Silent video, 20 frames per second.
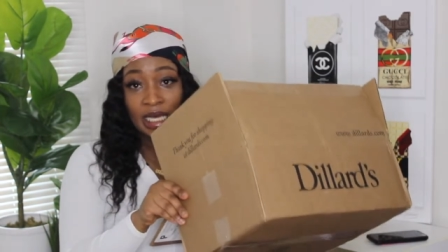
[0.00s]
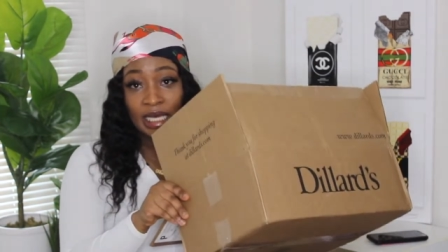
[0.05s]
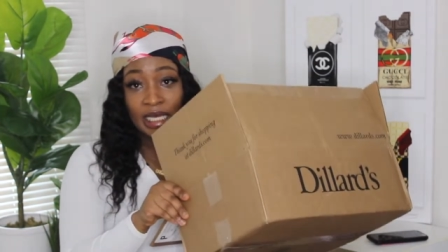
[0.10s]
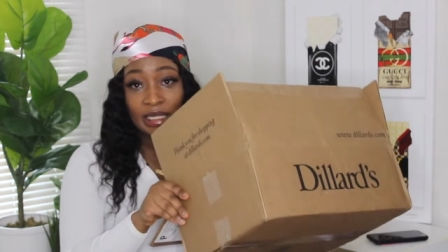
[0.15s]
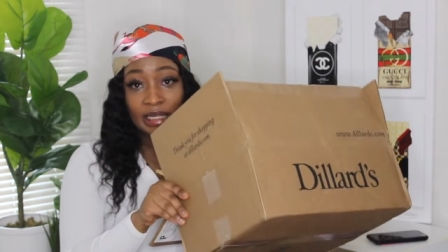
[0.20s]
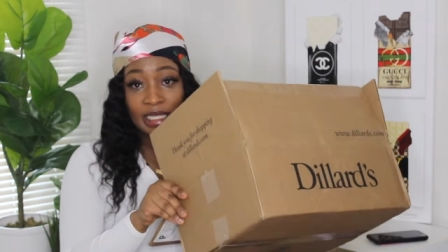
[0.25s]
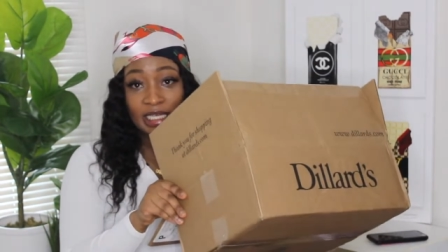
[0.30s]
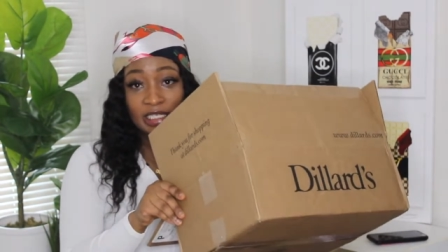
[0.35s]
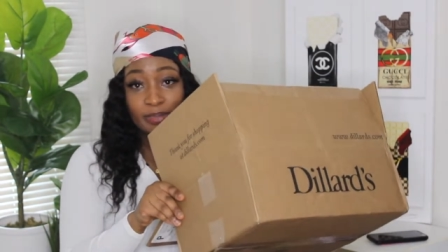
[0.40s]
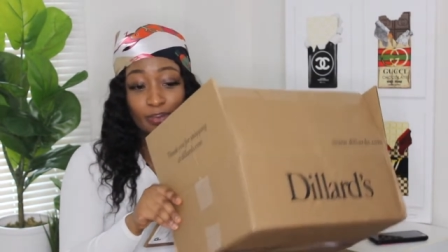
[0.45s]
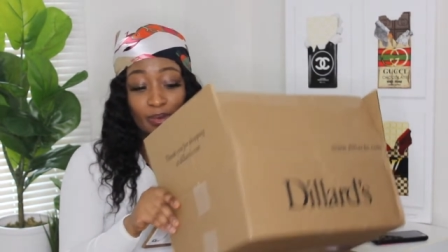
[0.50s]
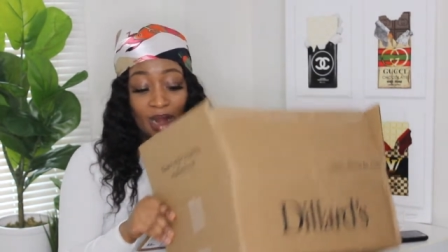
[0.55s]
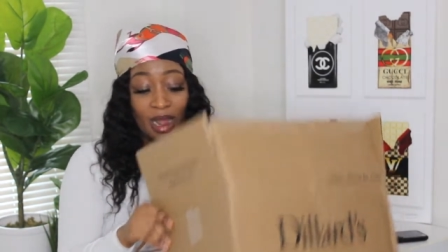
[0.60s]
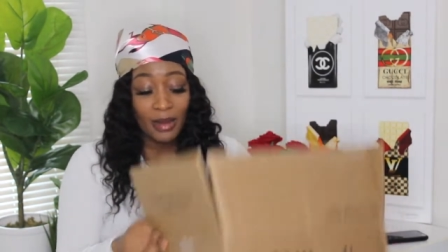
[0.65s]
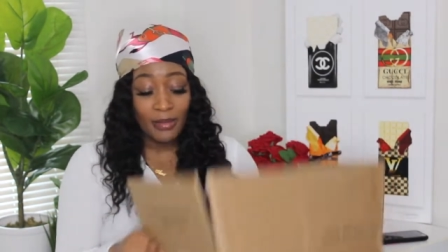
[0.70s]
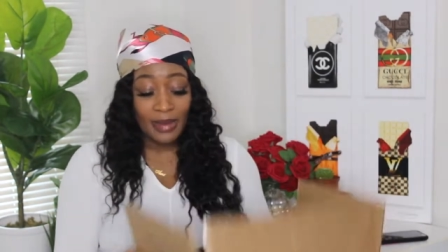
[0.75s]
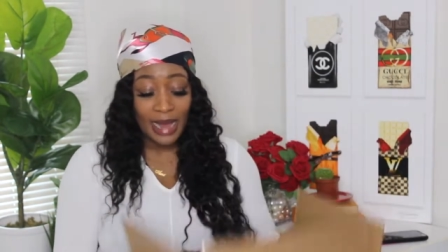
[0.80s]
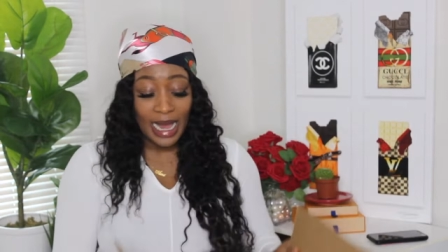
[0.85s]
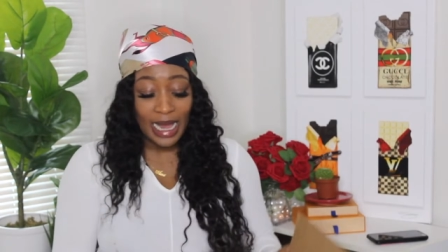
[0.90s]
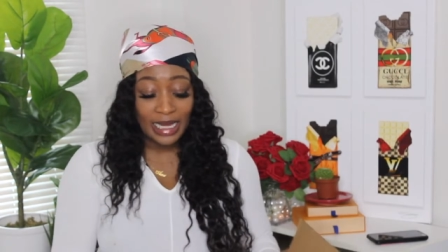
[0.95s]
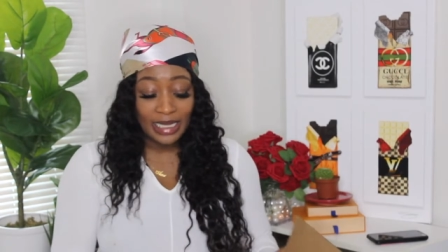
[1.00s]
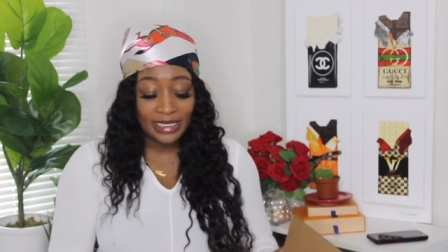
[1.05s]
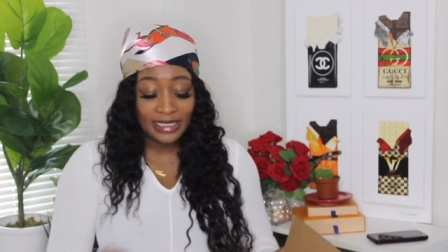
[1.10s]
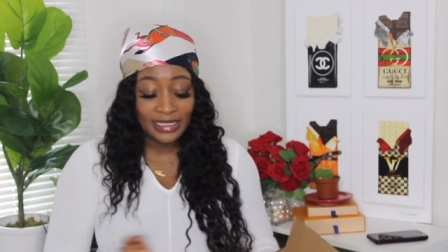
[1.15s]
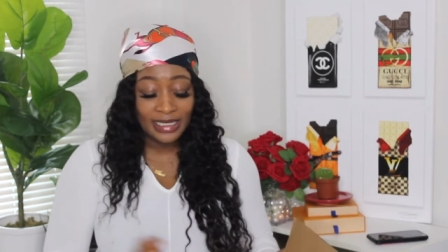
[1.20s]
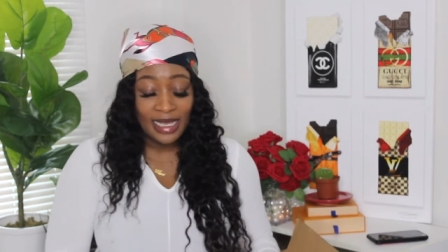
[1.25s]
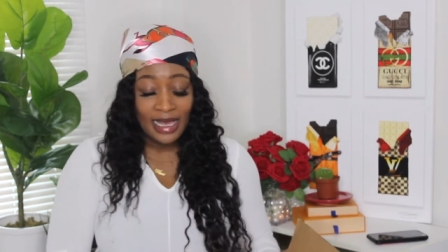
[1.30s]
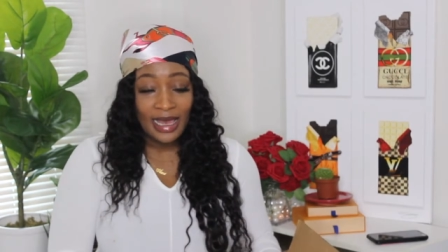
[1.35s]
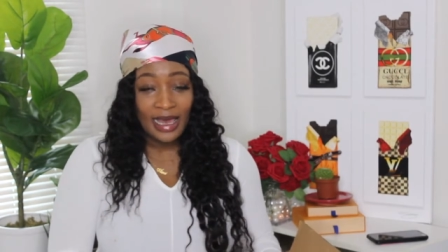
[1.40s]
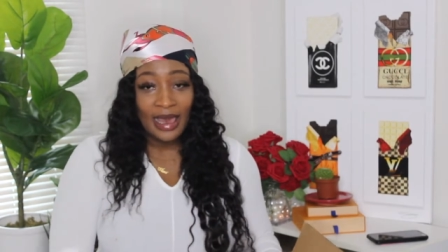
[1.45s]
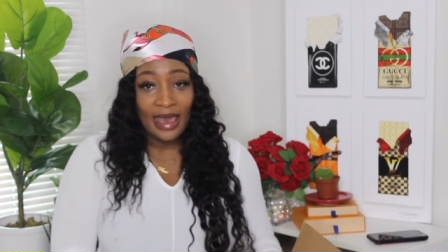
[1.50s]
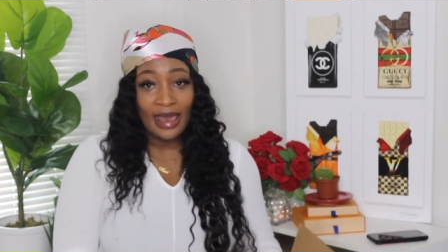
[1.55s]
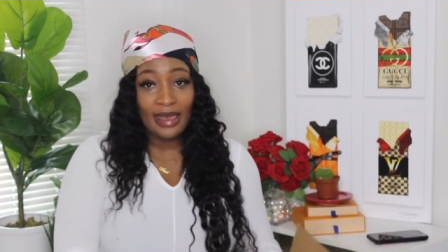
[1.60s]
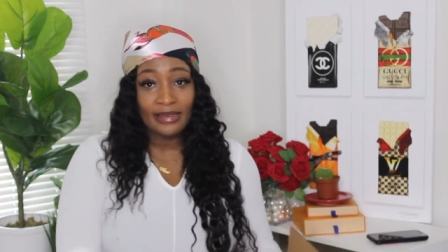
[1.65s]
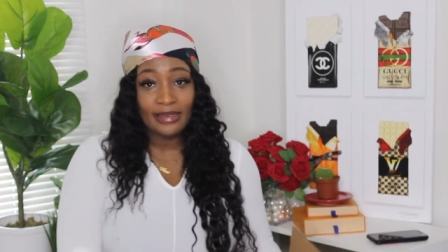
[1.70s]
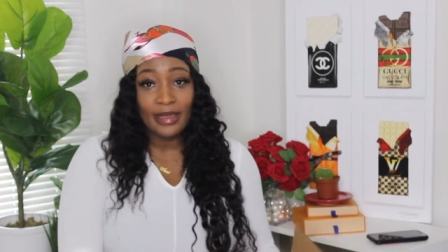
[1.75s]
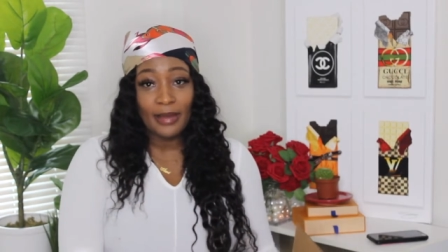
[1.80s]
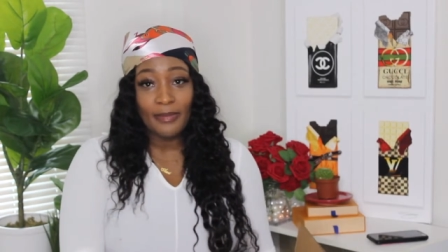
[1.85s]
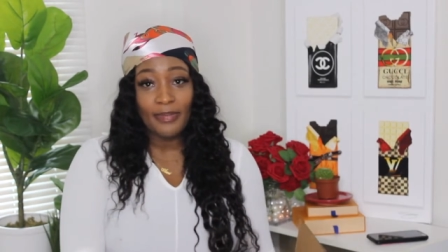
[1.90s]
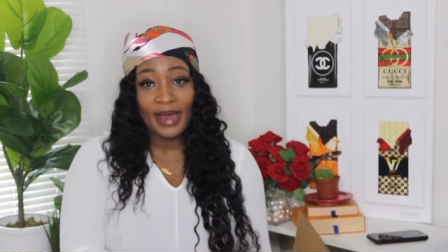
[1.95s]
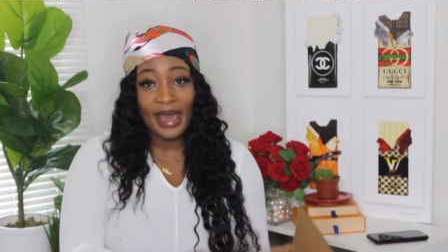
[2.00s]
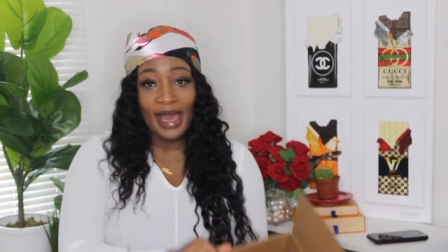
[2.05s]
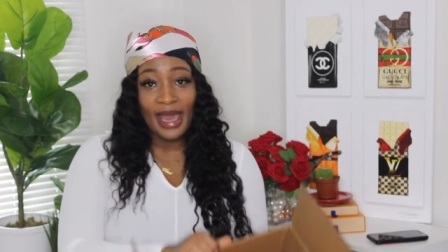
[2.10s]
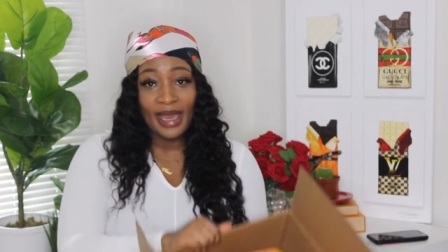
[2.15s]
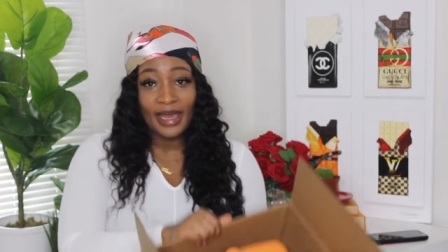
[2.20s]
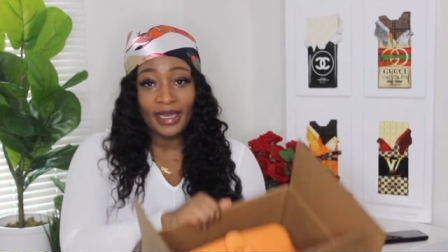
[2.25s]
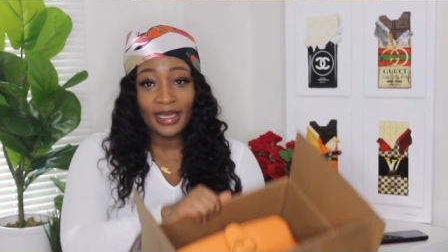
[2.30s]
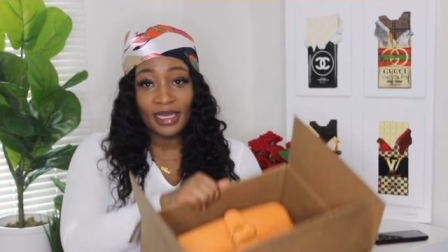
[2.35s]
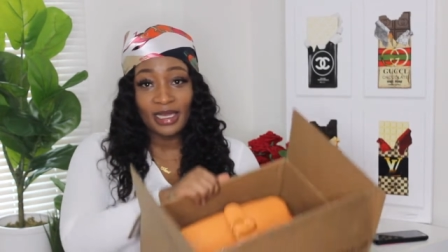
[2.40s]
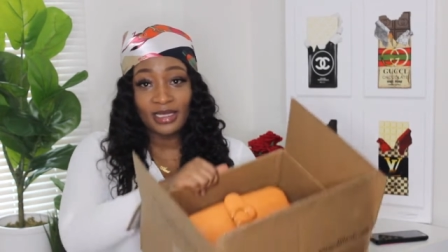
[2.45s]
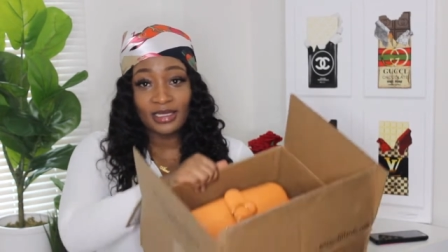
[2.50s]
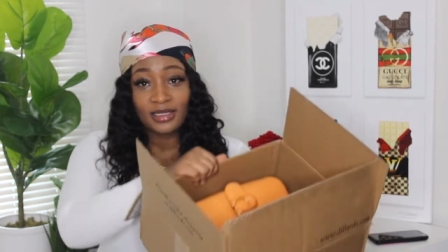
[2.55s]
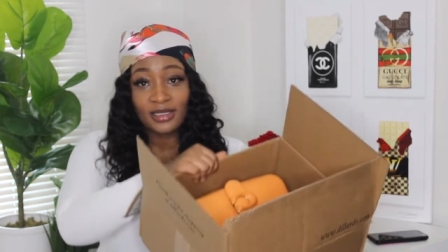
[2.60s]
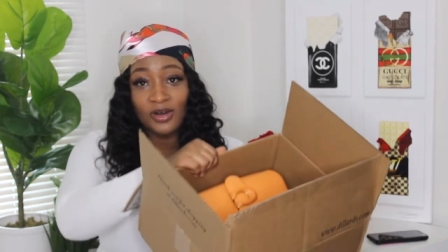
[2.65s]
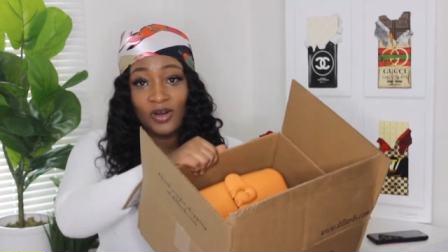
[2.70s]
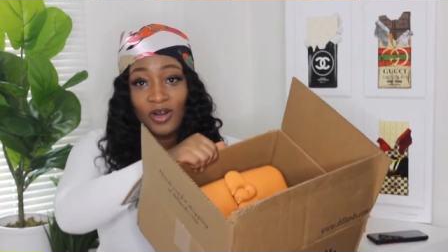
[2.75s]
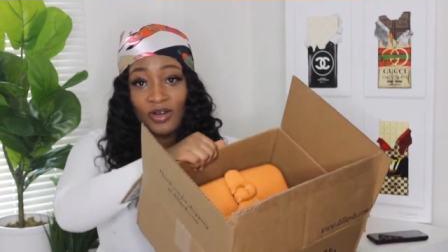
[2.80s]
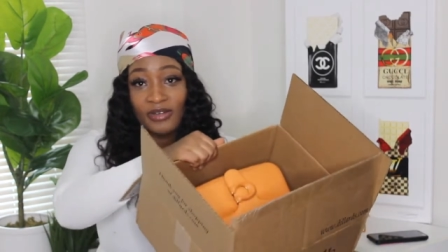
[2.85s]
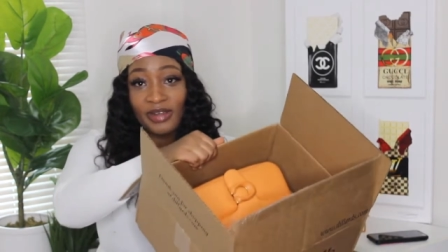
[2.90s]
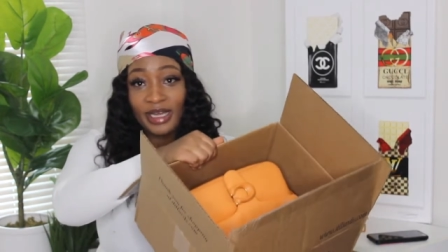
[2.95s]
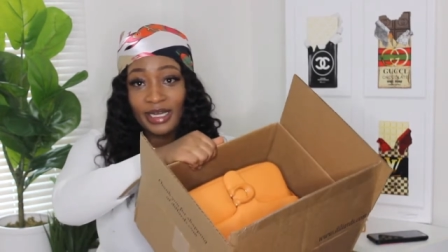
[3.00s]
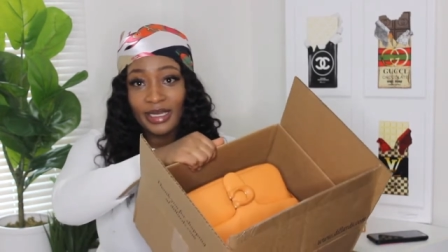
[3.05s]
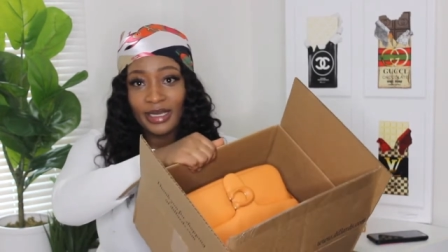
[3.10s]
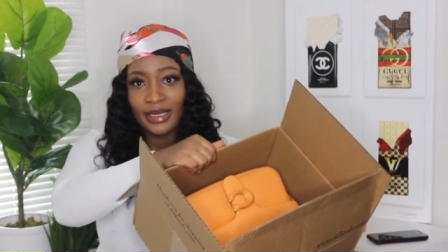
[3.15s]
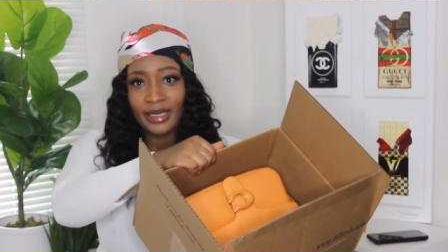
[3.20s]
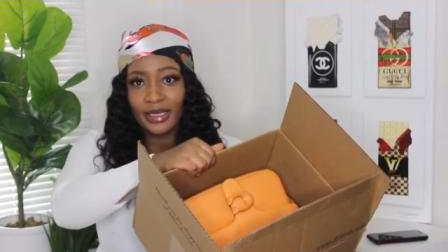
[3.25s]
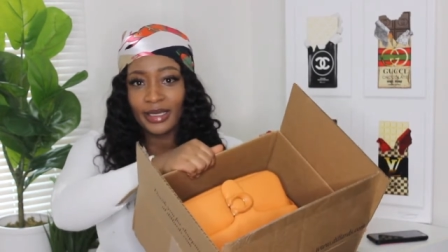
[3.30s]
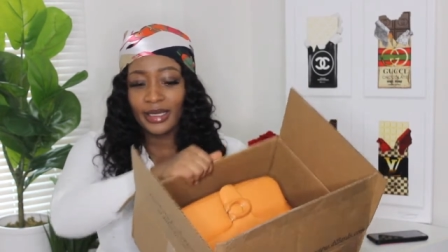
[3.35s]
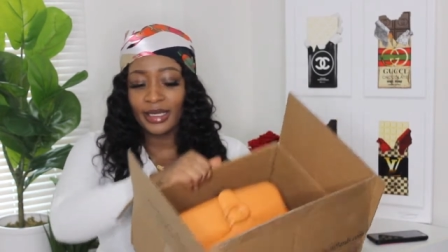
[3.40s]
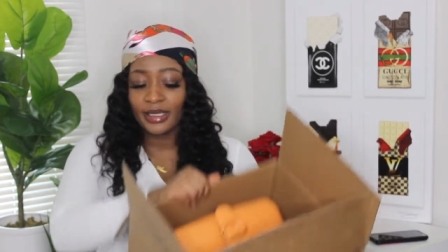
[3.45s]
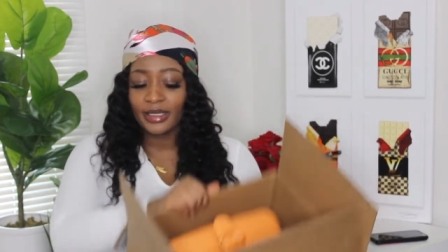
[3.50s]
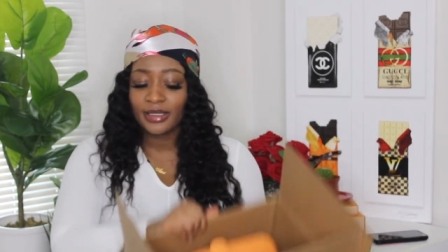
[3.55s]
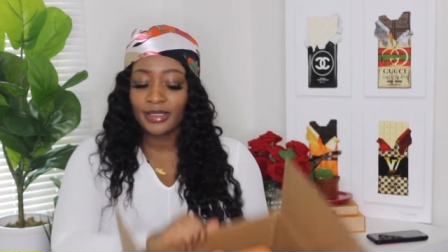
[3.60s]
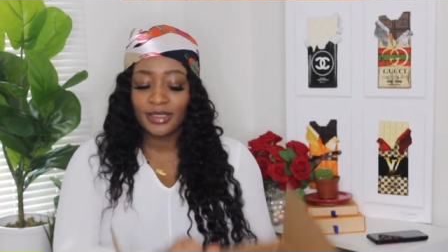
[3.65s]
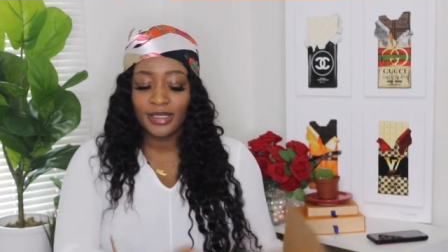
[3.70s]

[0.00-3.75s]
in this brown box and the bag is already in it.